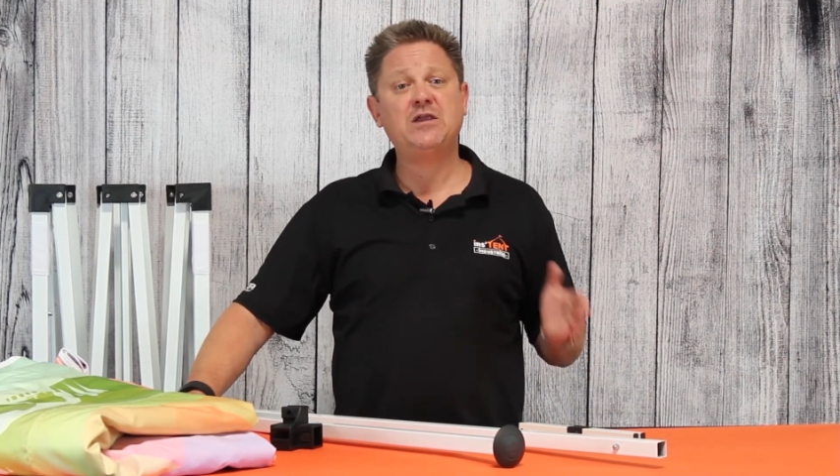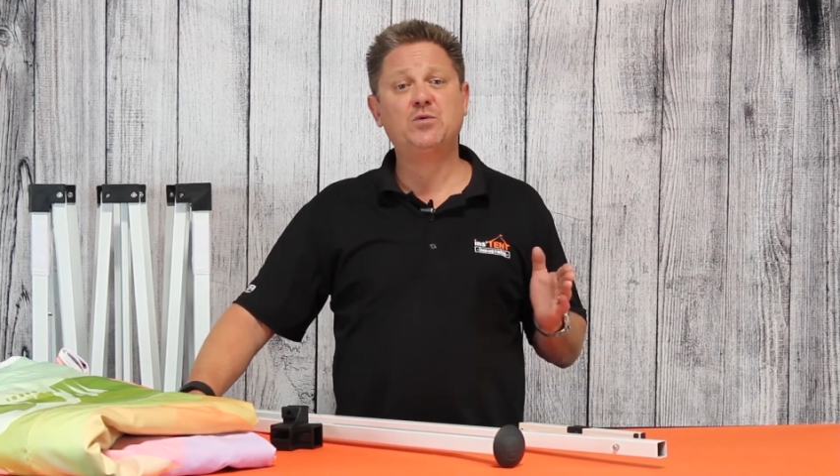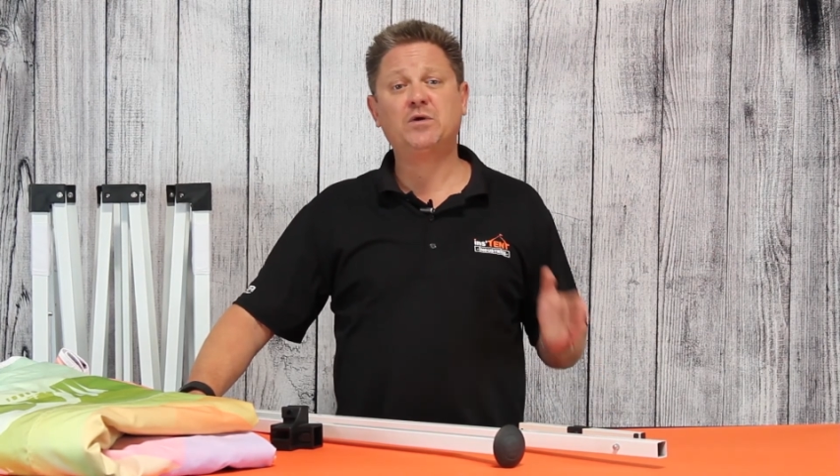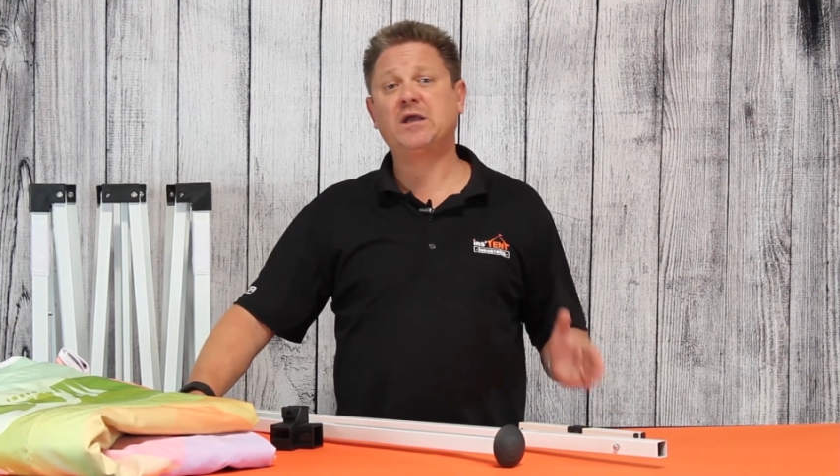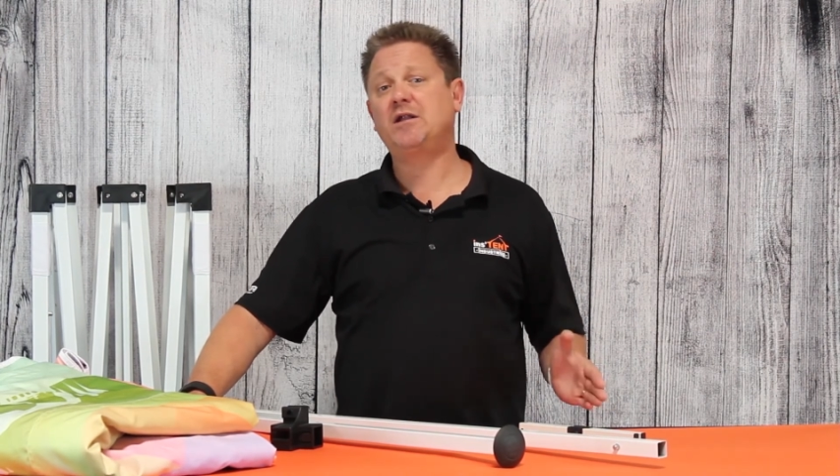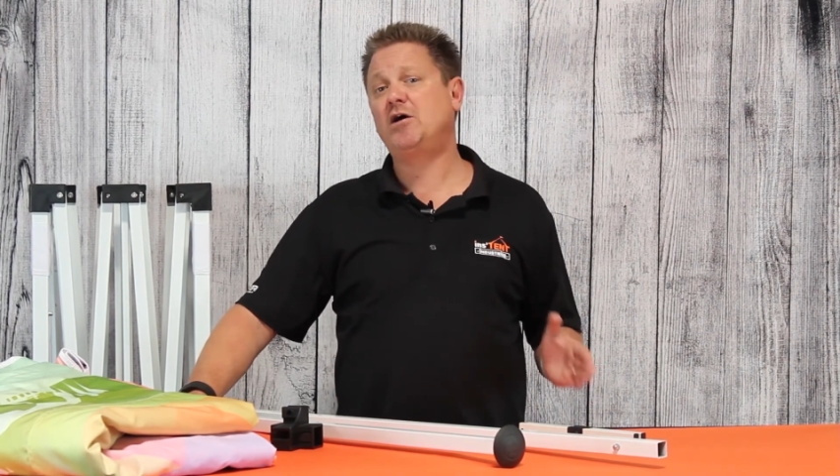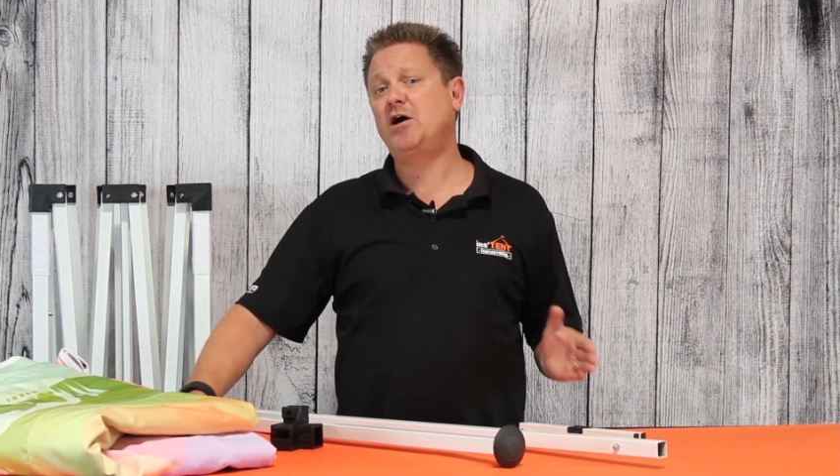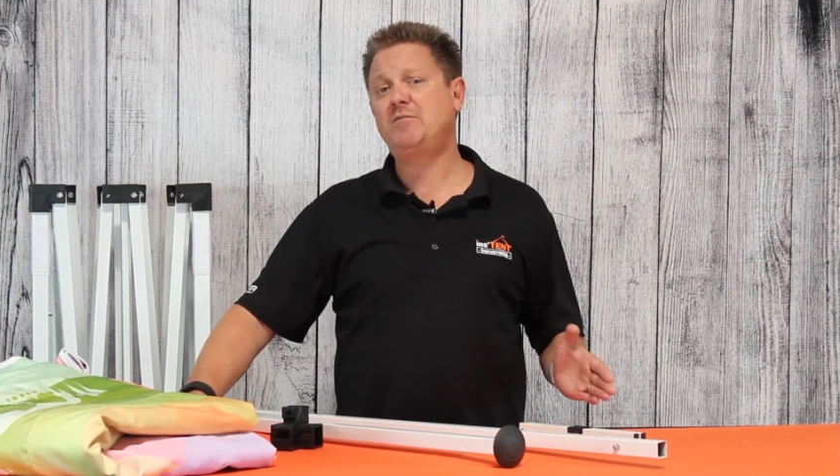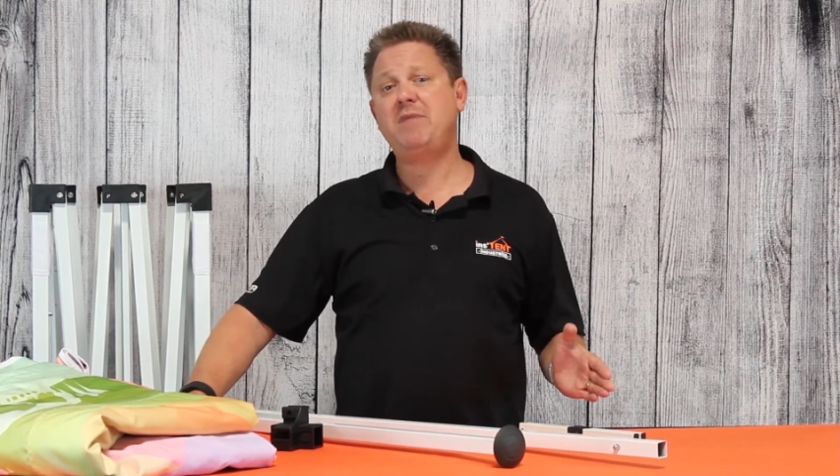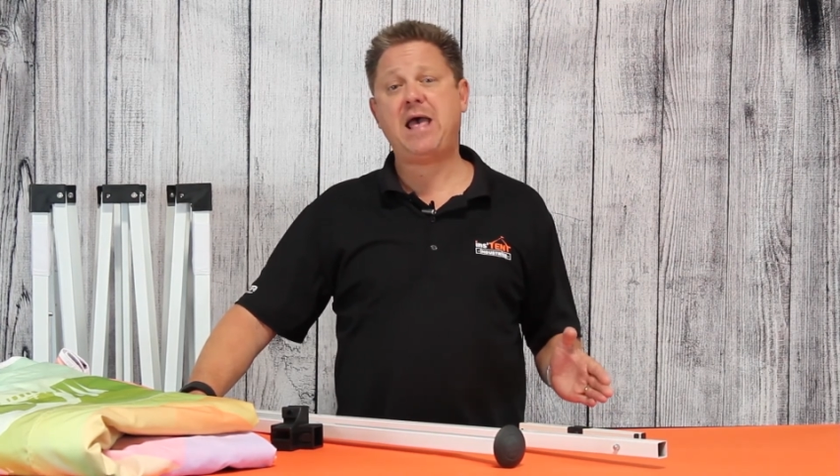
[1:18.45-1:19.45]
and you will get
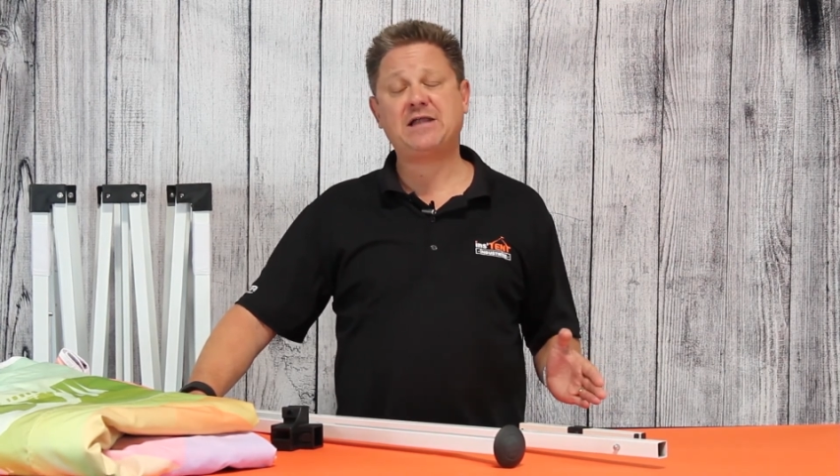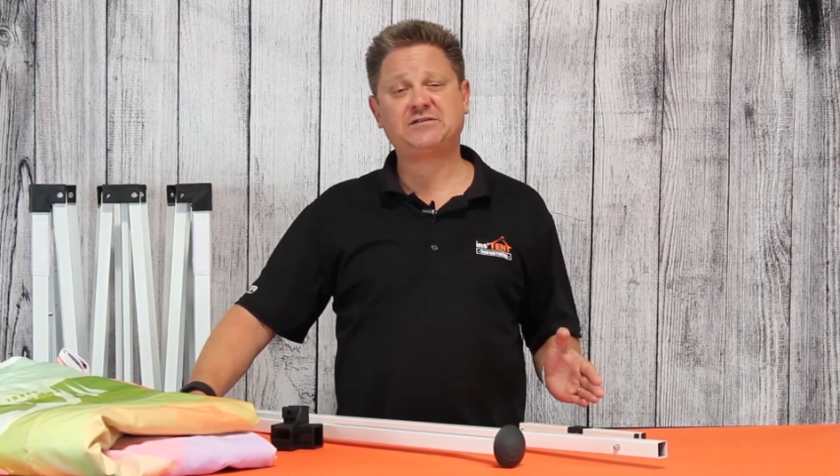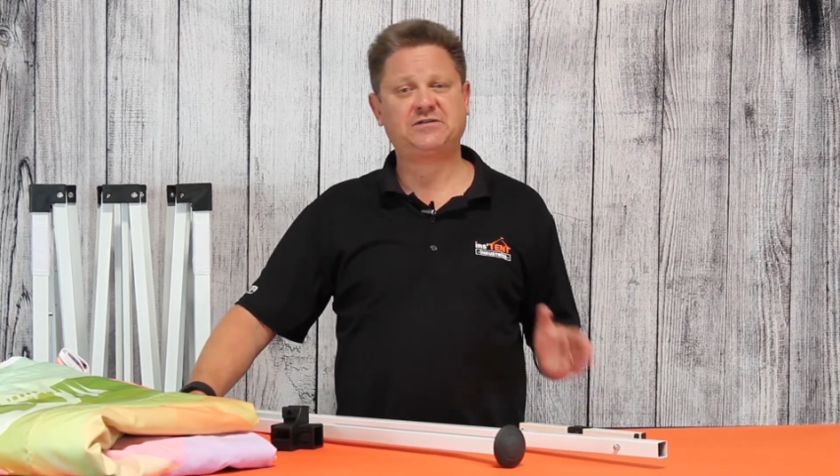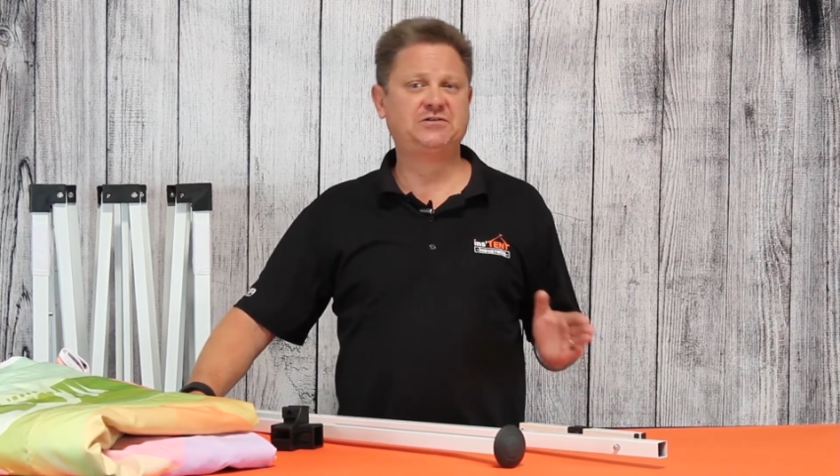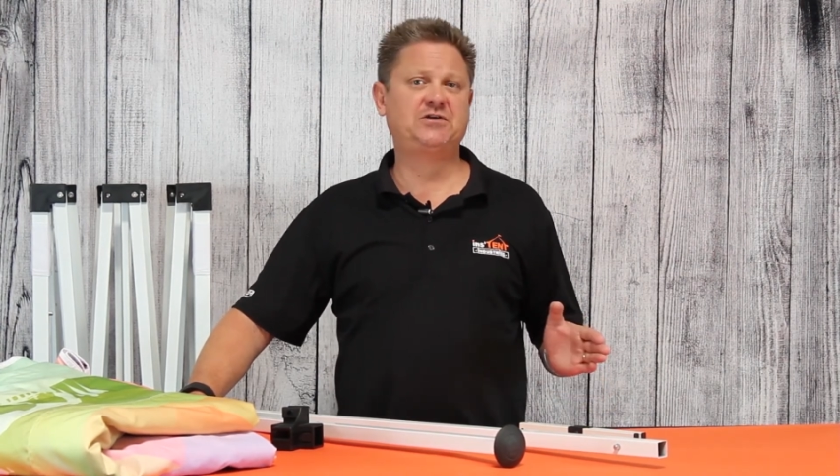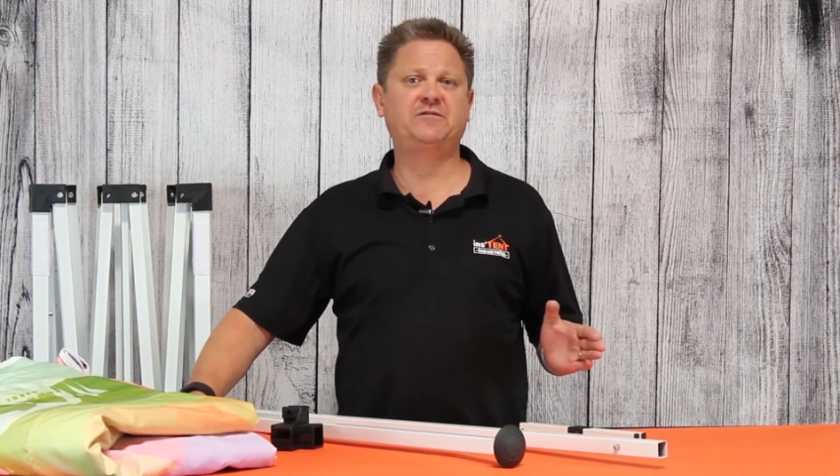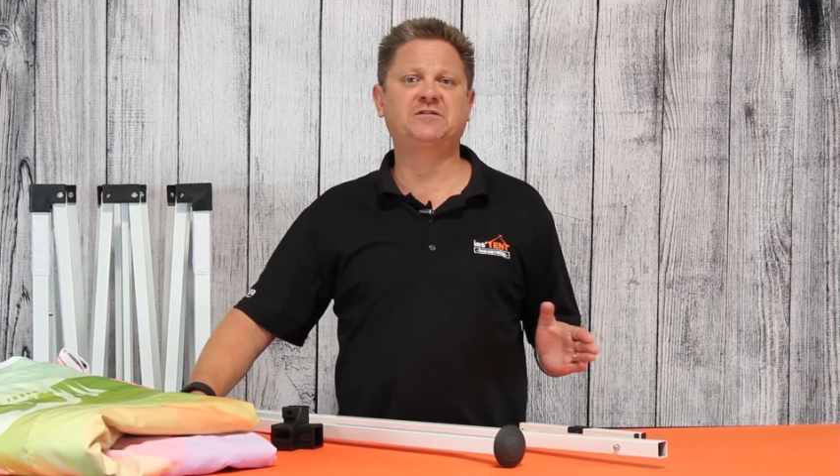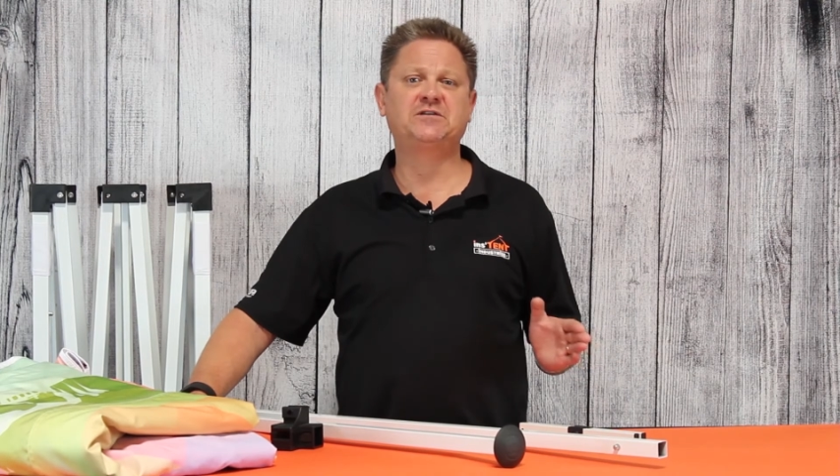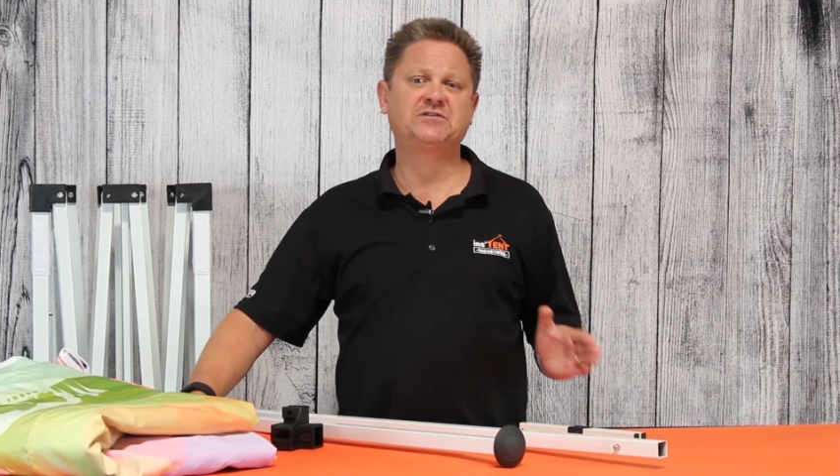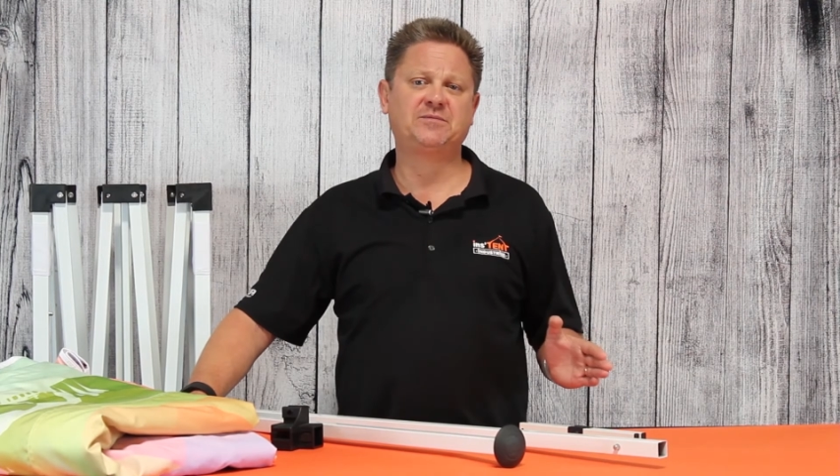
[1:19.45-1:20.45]
unmatched
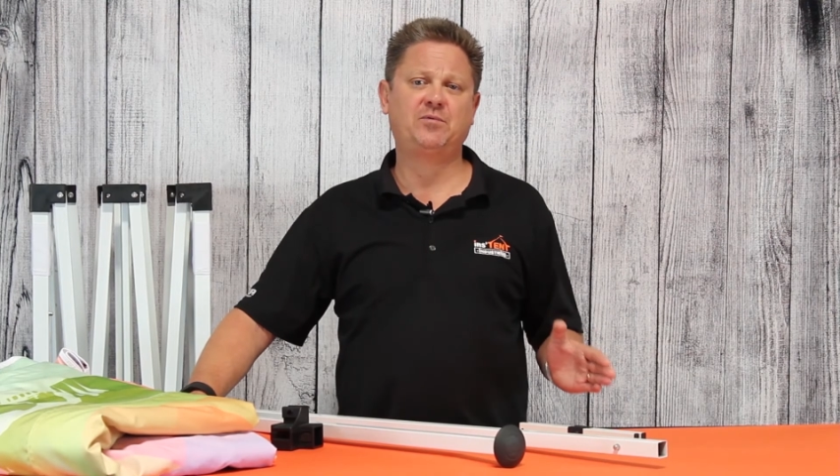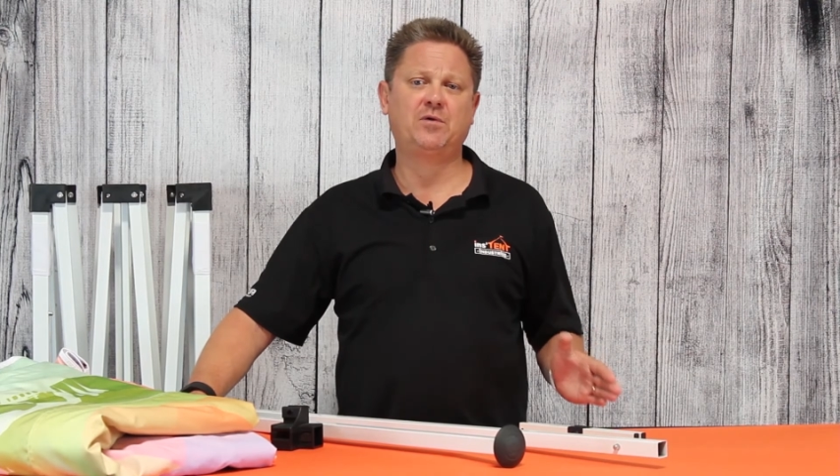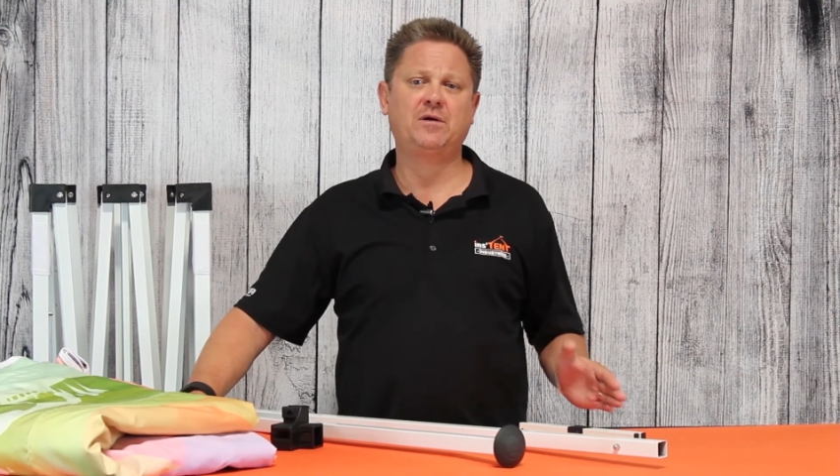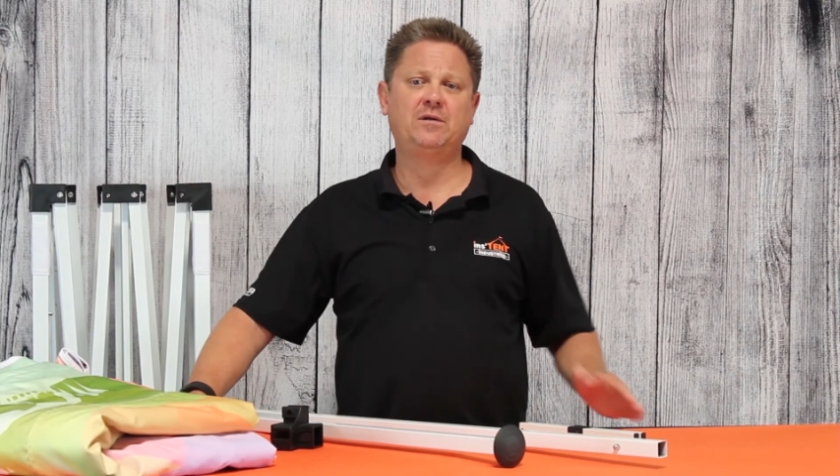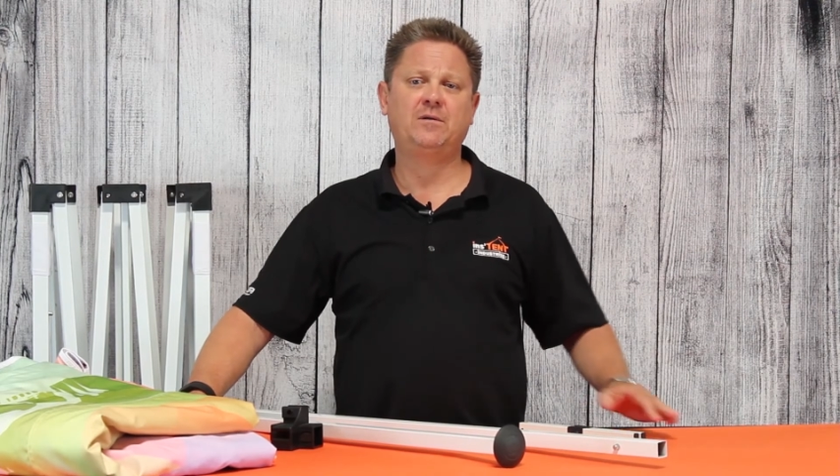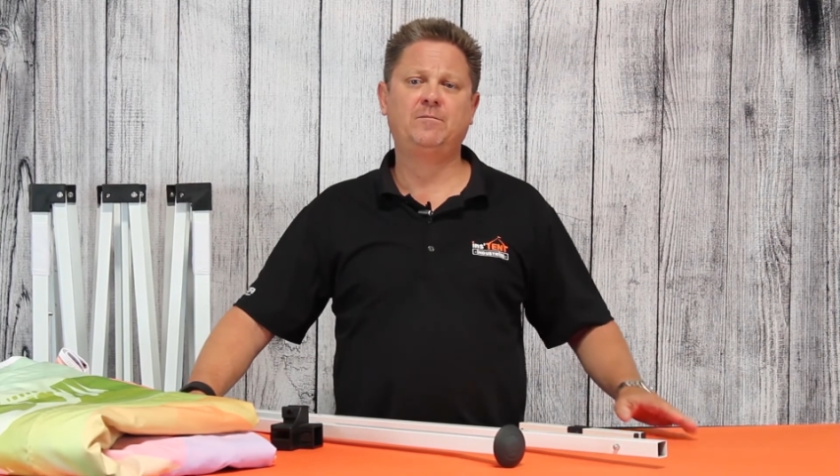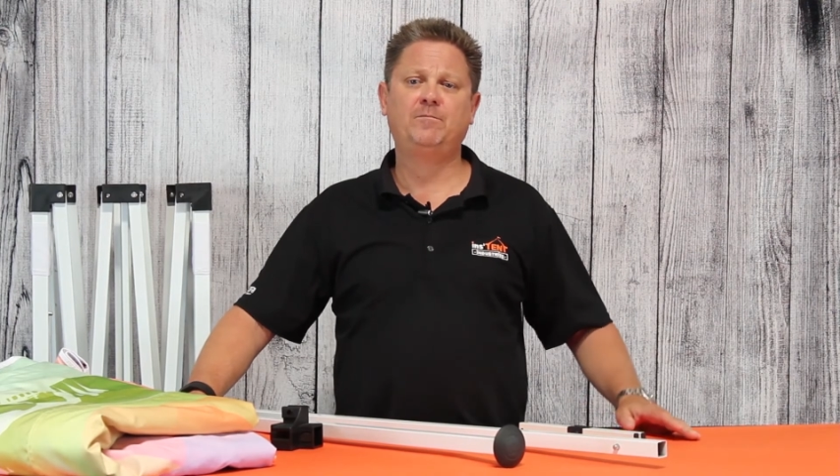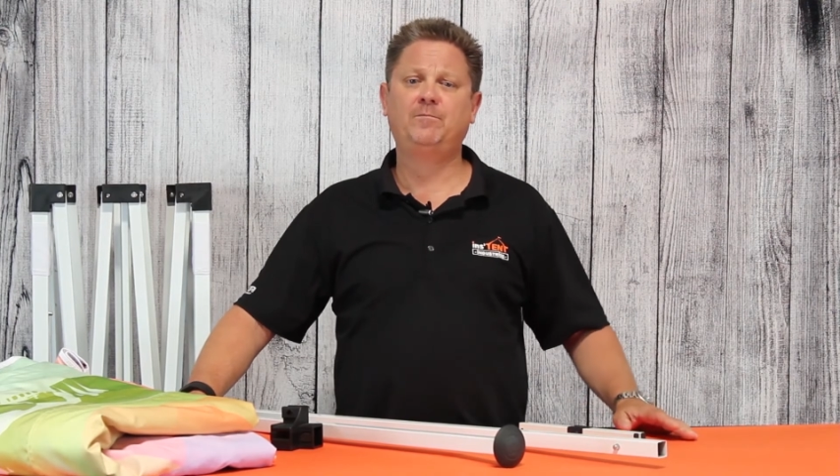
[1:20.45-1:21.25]
service and support.